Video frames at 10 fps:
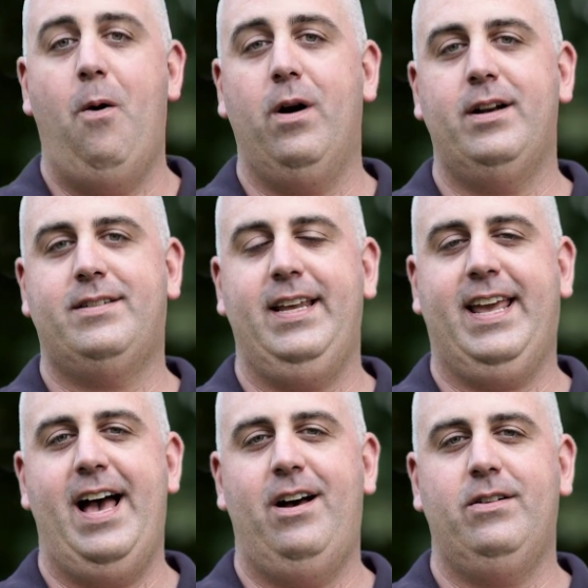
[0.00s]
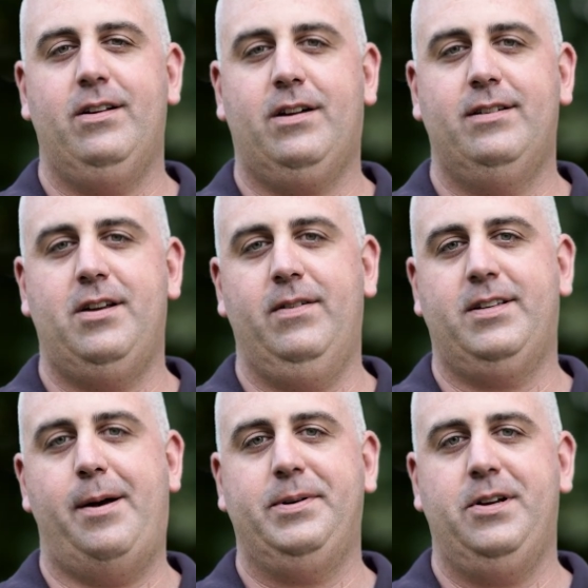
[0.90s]
or to seek out
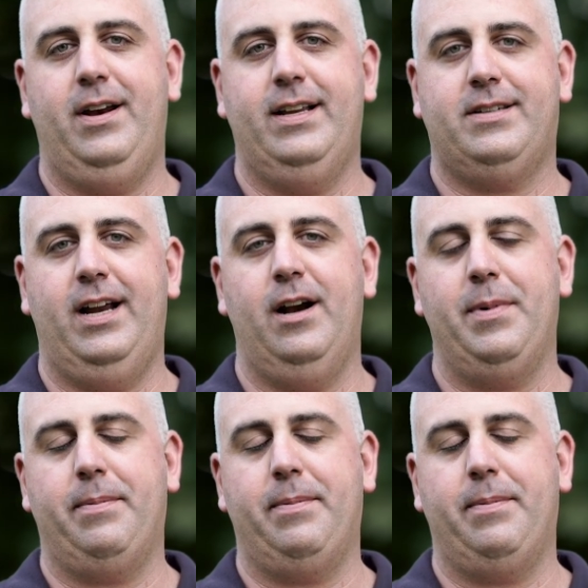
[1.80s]
service opportunities here in